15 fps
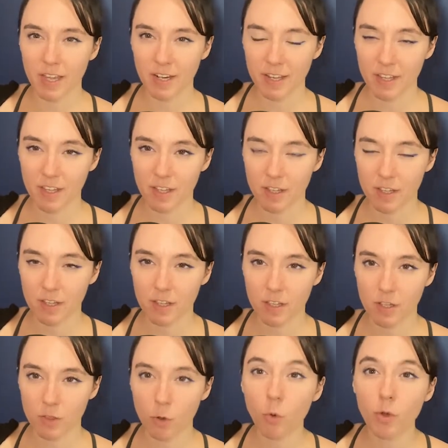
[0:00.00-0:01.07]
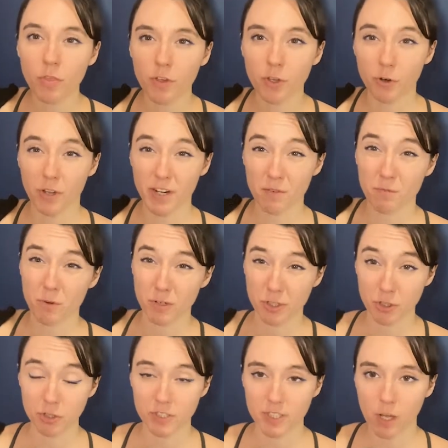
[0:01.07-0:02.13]
in it, the only thing you're in it for
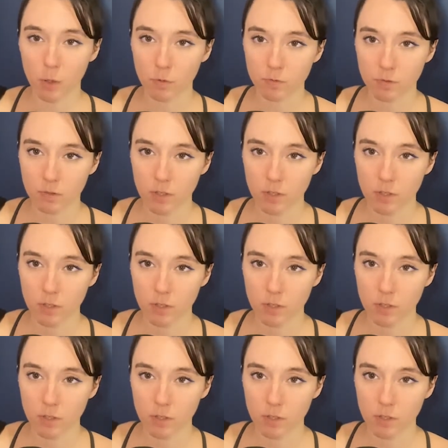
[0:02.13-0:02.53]
is yourself.